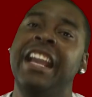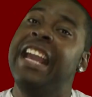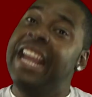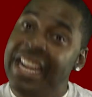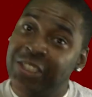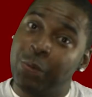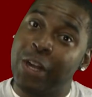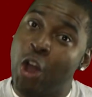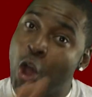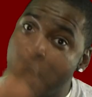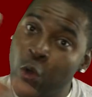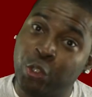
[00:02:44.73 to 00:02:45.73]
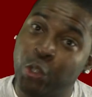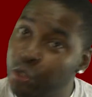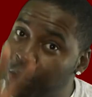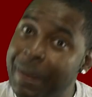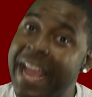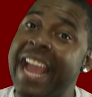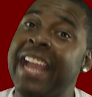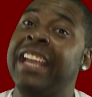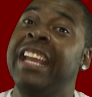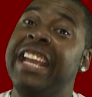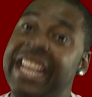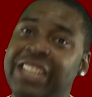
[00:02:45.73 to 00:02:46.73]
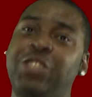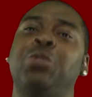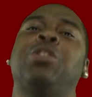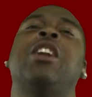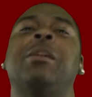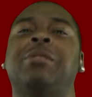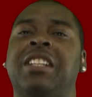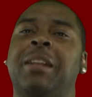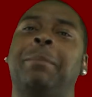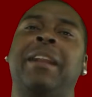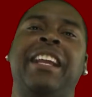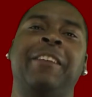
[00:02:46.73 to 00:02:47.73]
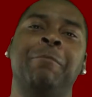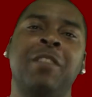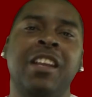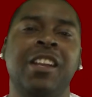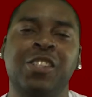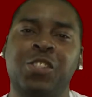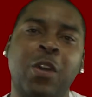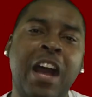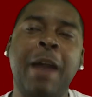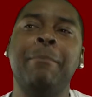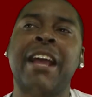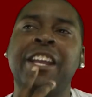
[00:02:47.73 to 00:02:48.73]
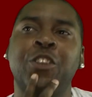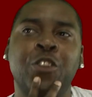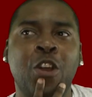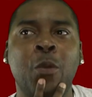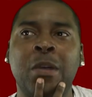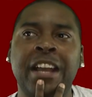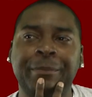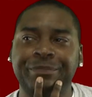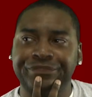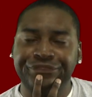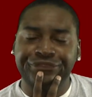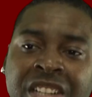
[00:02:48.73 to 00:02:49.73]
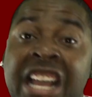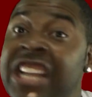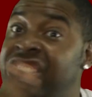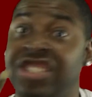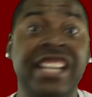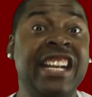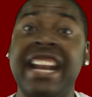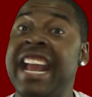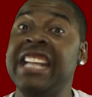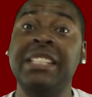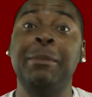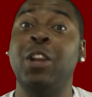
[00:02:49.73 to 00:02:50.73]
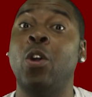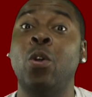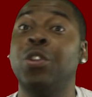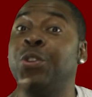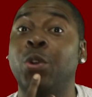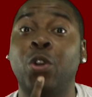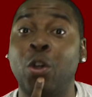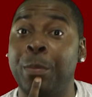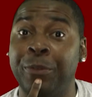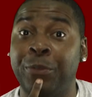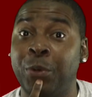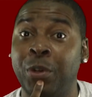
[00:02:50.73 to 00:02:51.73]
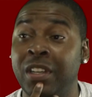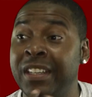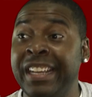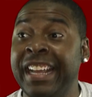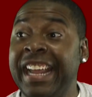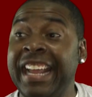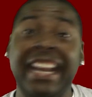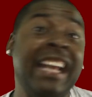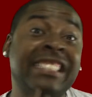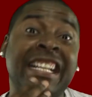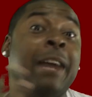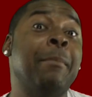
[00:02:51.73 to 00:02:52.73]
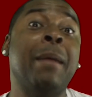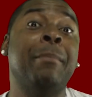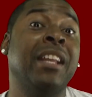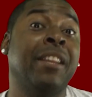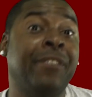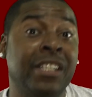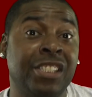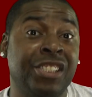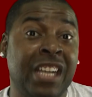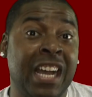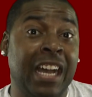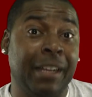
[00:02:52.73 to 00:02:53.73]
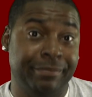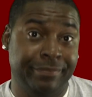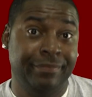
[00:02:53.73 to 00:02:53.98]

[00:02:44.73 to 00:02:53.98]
Here's where the whole douchebag issue comes into play. So I'm like, you know what? She didn't ask me to hold the door open for her, and that's not my motherfucking job.